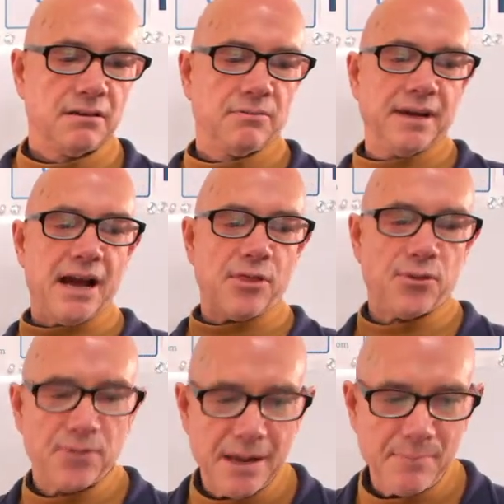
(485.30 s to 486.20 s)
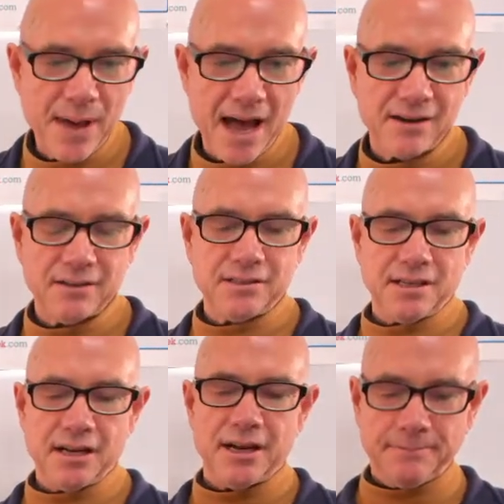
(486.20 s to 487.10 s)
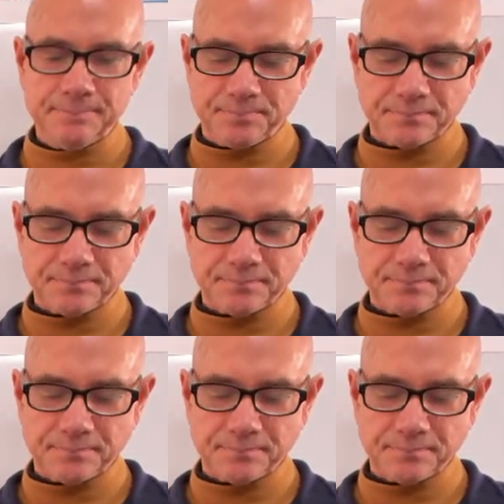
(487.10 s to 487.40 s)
We got three patterns here.